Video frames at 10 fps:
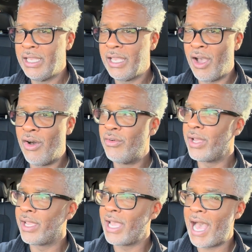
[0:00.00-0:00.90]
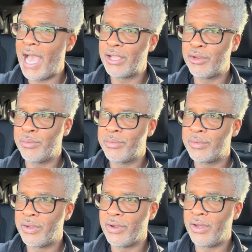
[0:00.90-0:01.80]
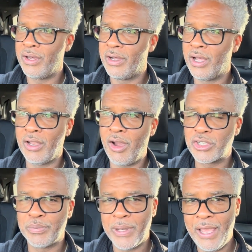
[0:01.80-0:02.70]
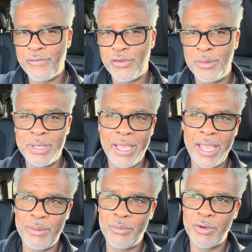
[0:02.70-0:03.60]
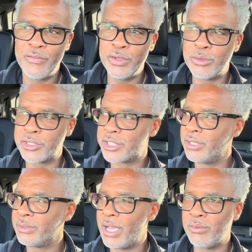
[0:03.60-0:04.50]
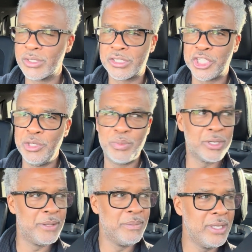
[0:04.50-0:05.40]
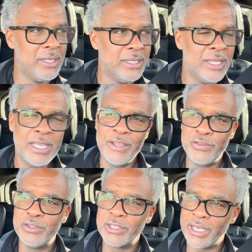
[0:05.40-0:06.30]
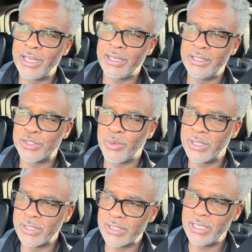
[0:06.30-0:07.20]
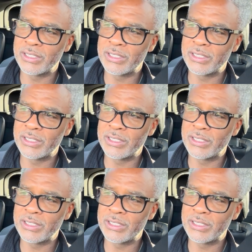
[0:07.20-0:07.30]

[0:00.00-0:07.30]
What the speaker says: on a higher a larger platform that had more viewership that was cheaper than me. If you look at it this way, just let's